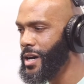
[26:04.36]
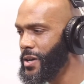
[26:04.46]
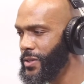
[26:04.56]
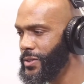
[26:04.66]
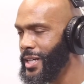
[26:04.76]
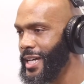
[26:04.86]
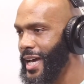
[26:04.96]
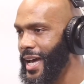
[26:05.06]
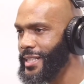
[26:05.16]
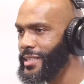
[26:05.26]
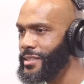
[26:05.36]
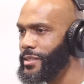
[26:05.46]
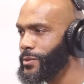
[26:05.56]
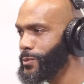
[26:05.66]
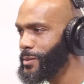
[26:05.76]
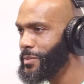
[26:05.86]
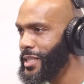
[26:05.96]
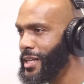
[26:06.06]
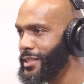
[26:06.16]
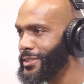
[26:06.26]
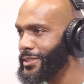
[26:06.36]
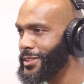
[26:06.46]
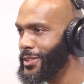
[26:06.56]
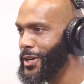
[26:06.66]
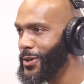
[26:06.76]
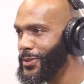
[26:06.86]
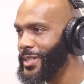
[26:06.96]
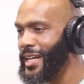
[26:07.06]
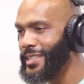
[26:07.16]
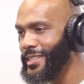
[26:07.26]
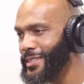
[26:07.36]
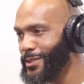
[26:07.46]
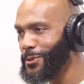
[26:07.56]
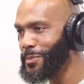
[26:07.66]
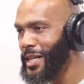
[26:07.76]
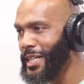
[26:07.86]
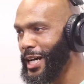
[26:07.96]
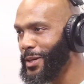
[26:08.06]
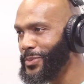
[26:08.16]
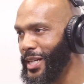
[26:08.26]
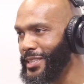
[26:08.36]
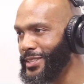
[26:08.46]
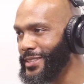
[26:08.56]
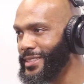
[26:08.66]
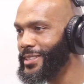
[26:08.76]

oh, I did this with my doctor, or oh, I did this with my chiropractor.